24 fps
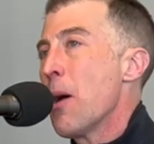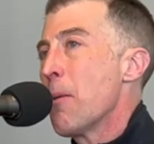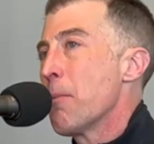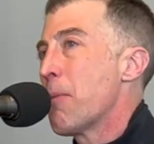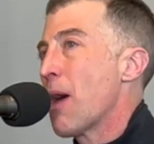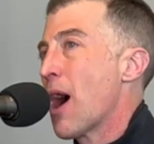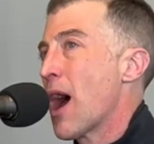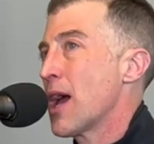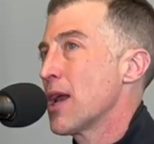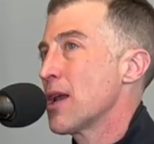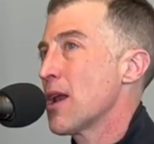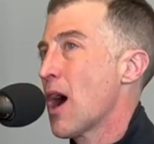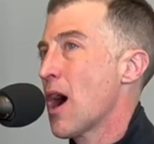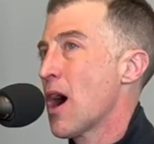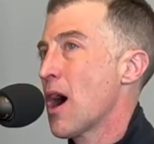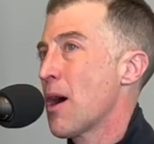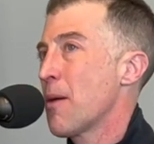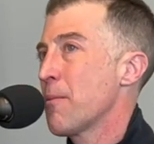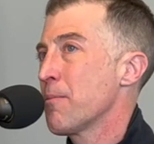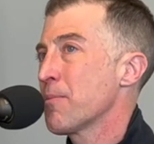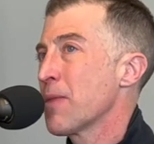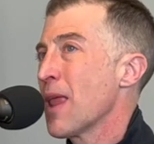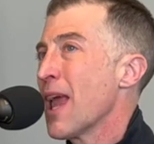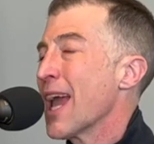But
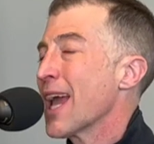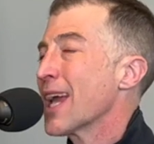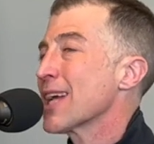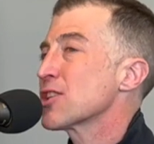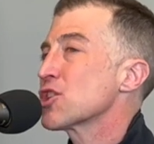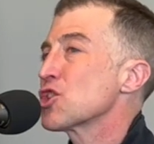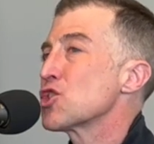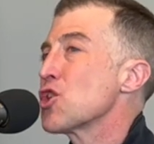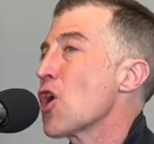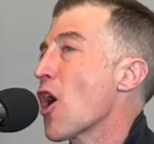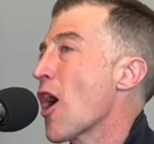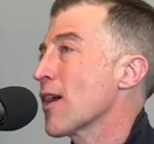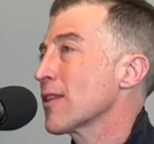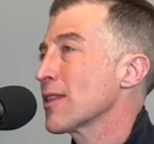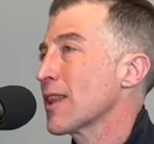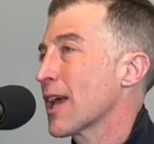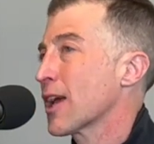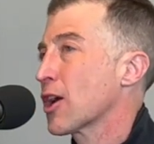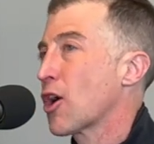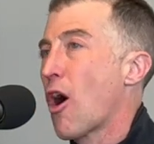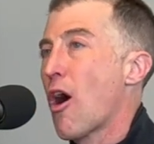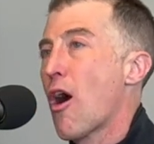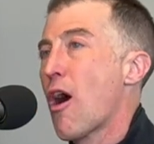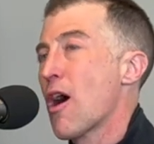it's not
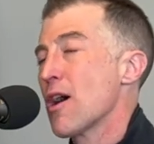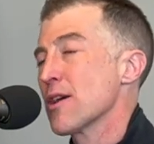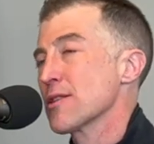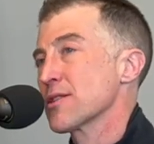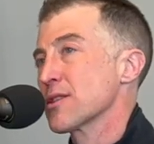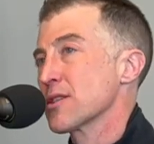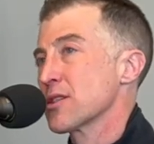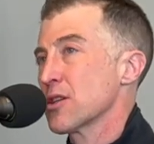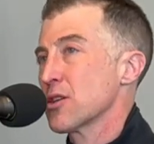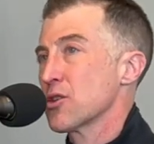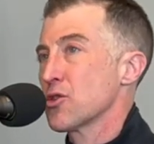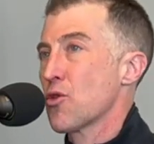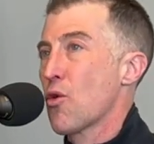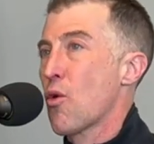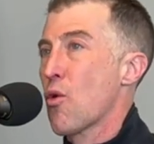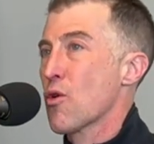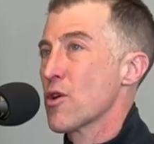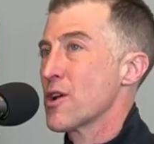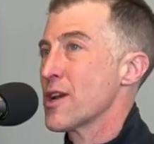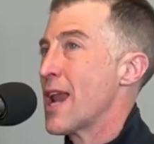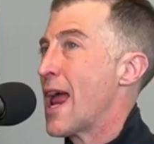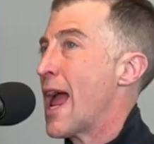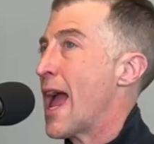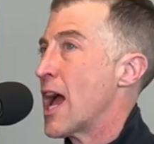like Austin
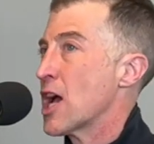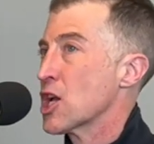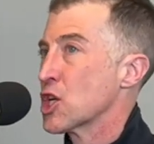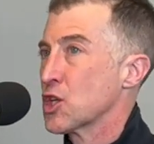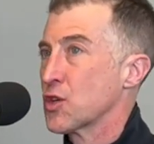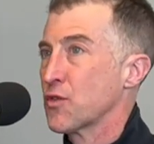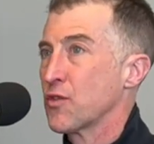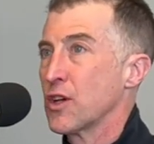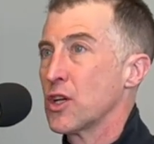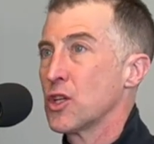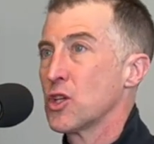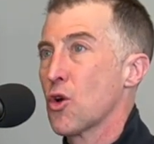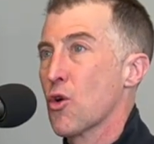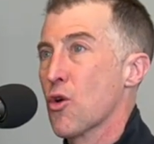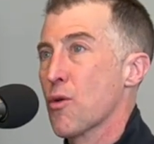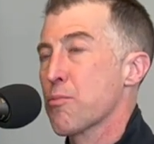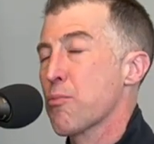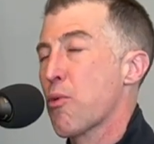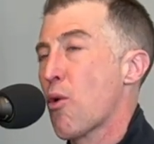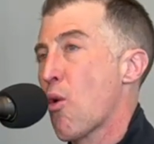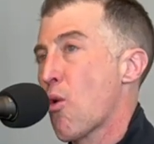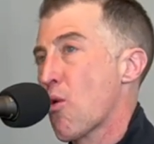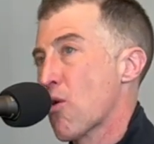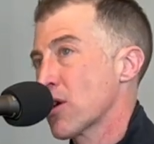or Nashville or
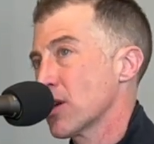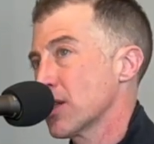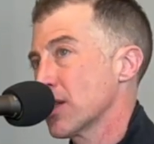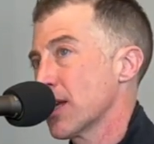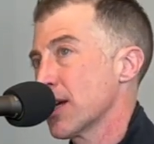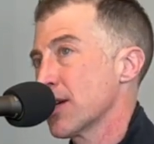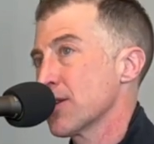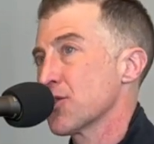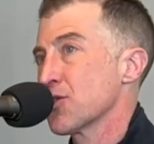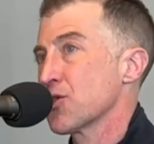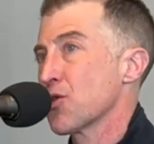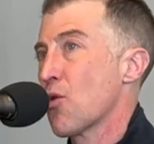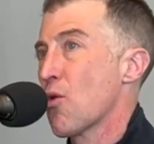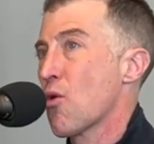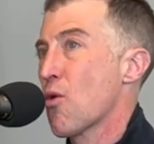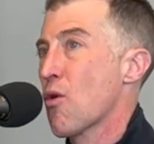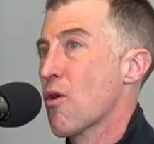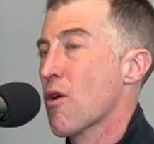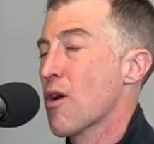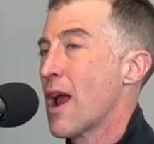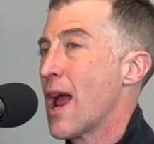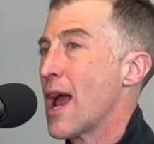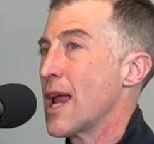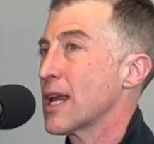Portland
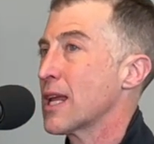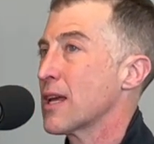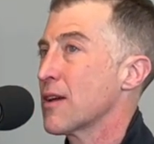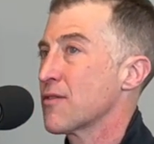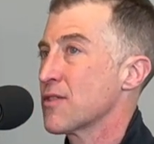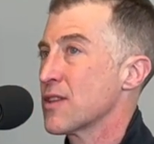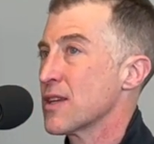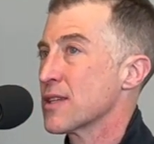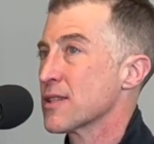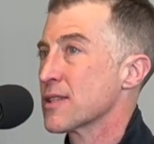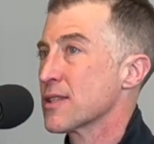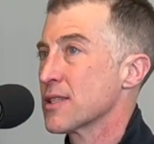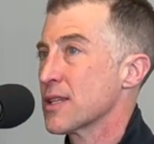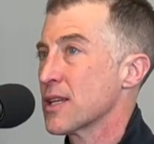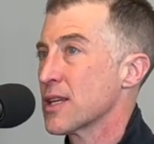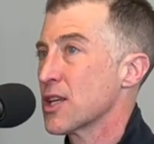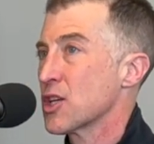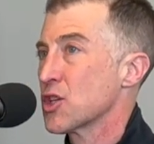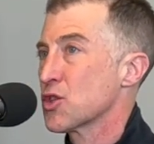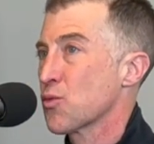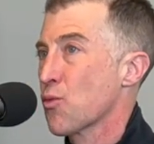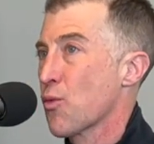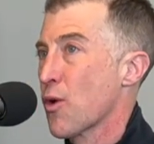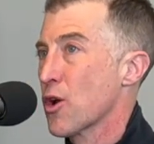or any of these
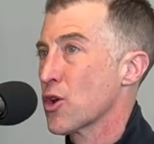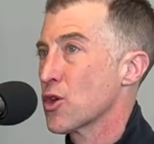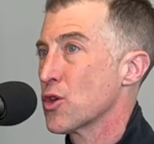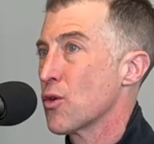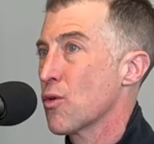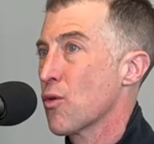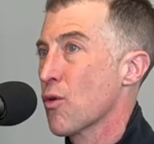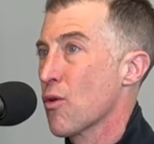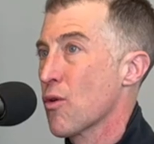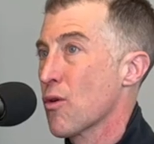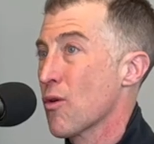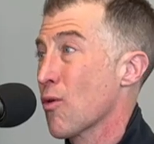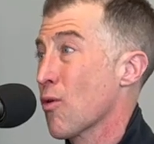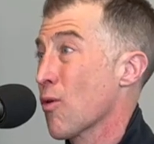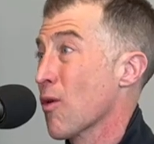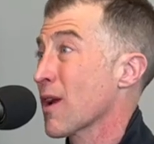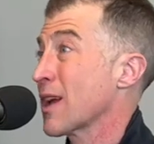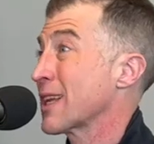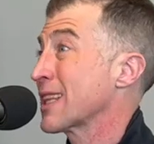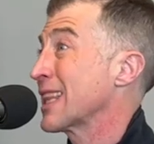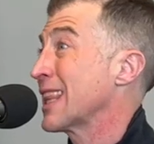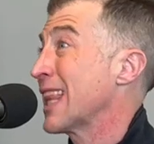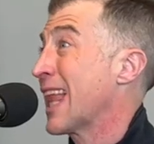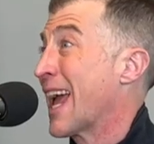cities where you, or
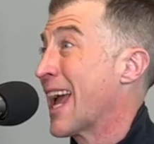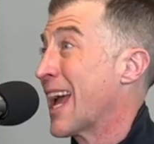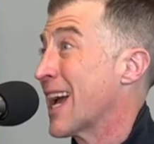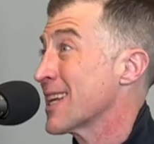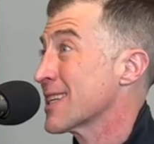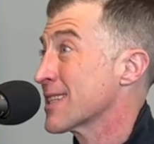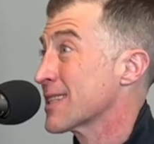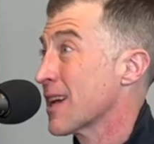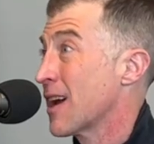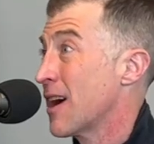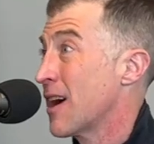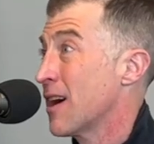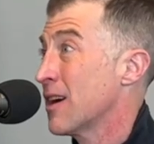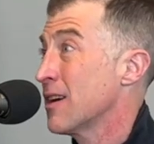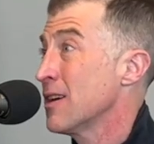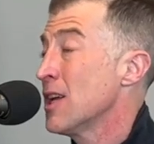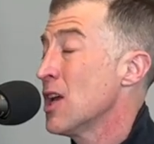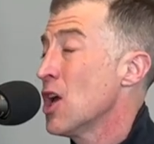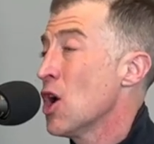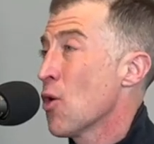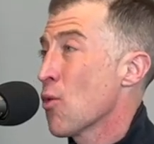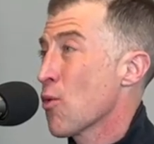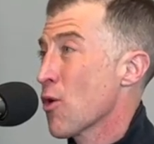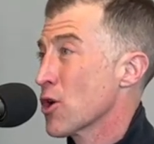Atlanta,
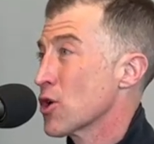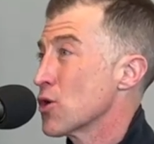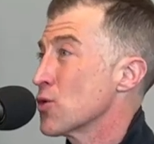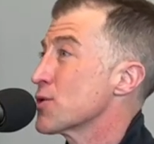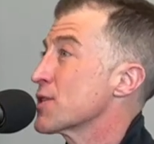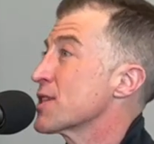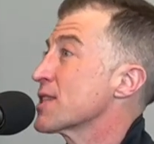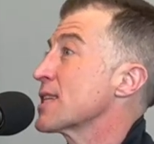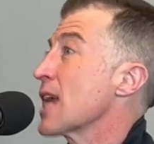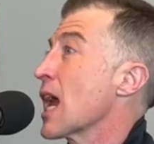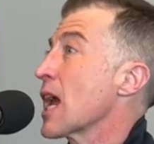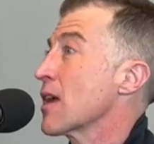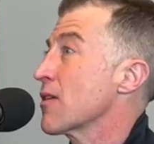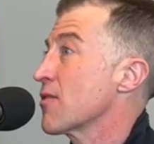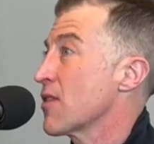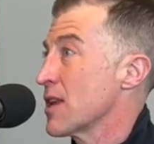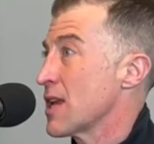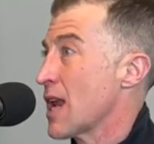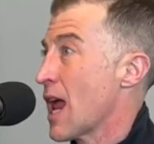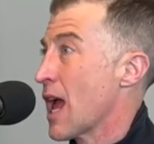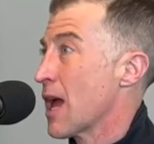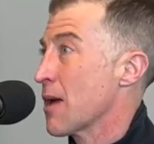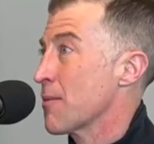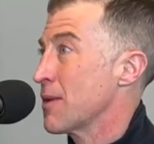where you say the
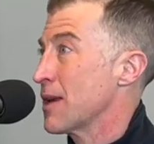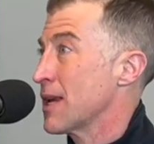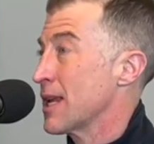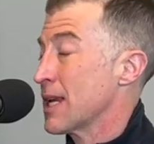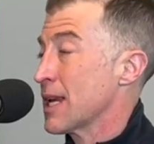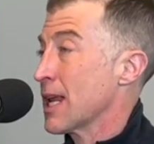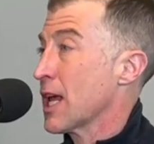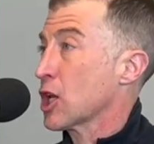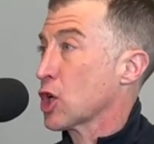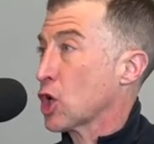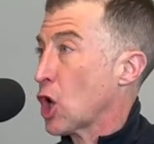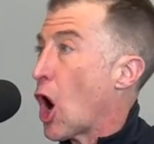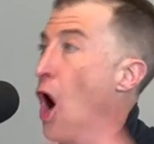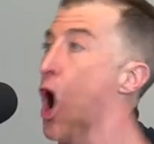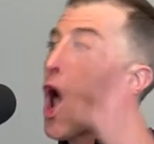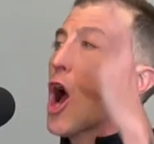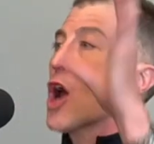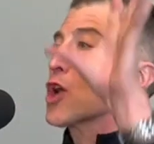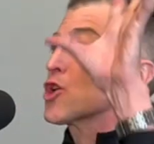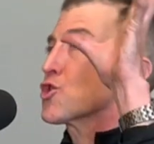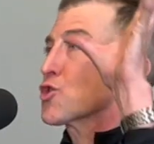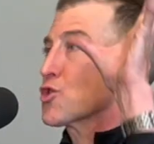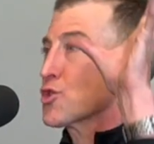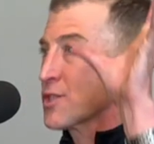name and it
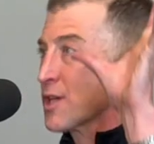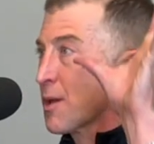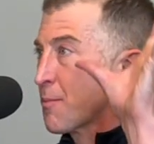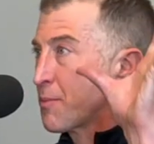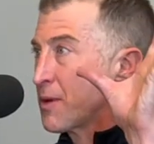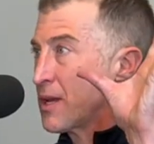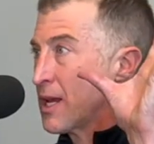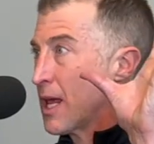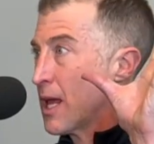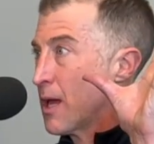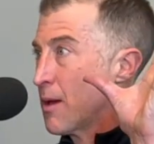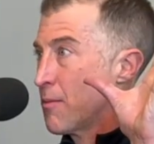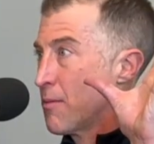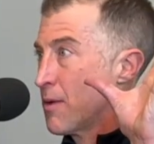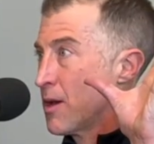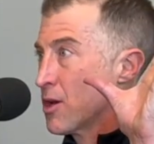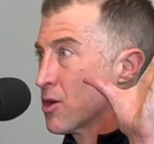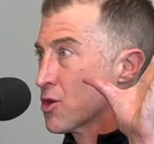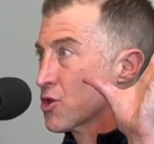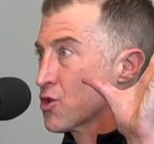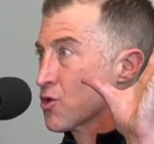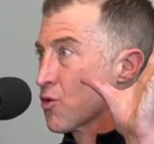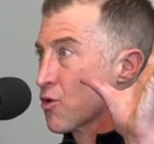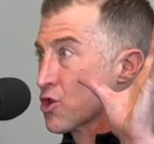conjures up an
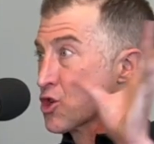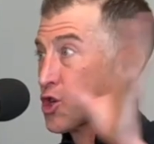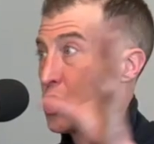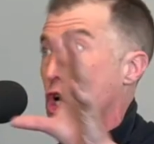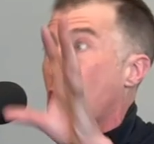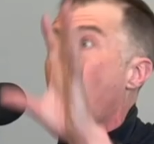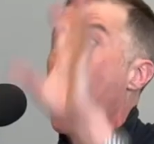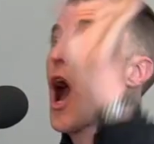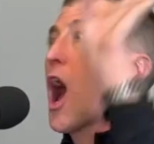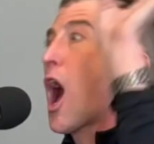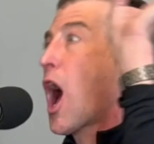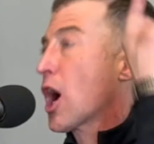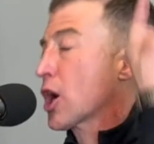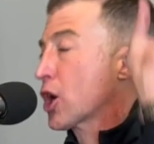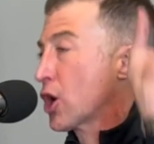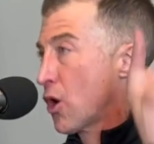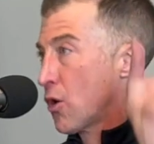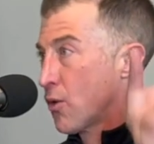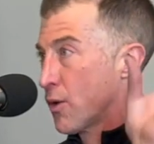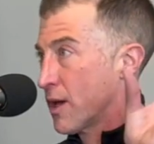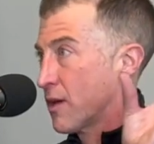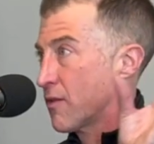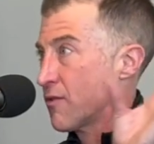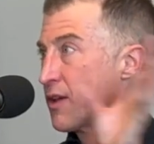image, or
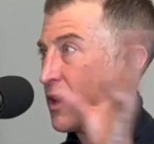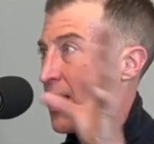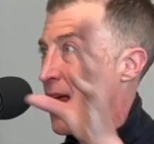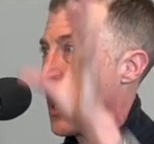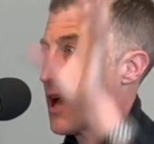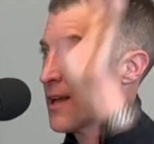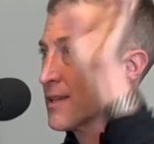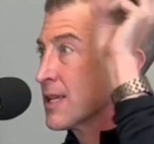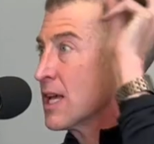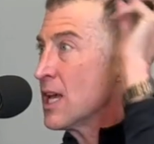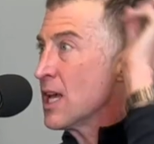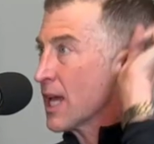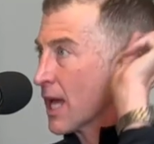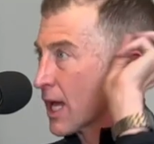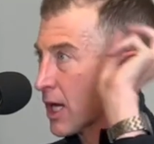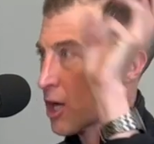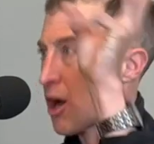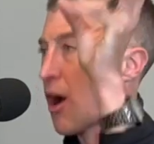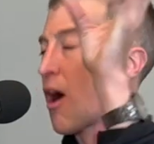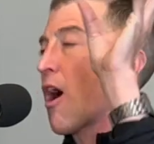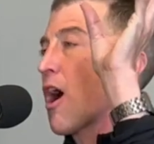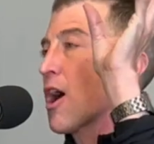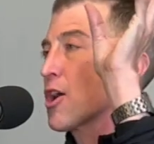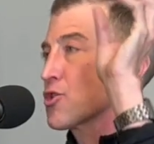Chicago even has, it
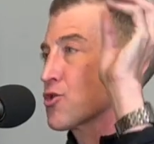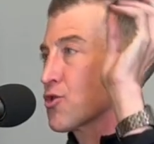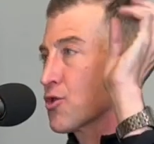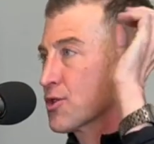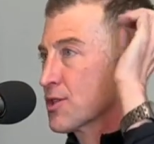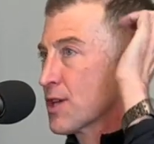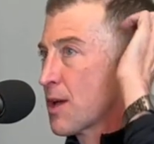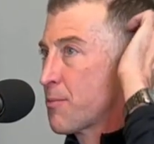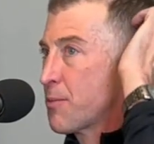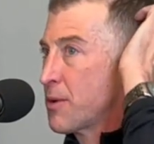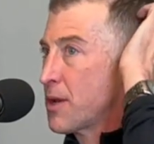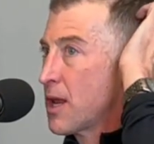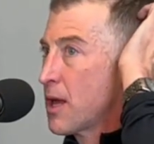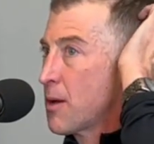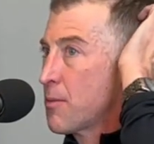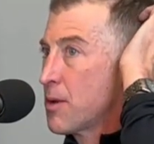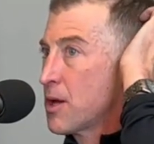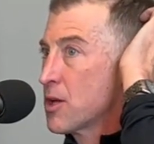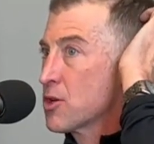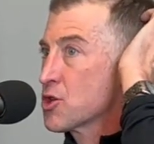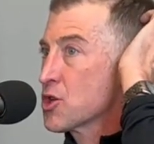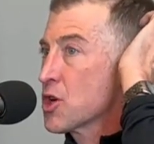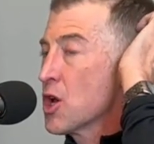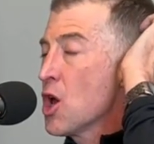conjures up an
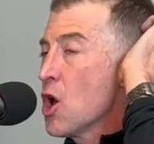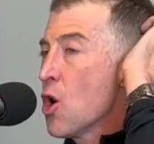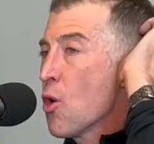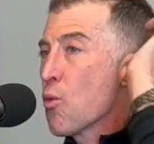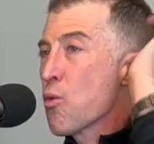image.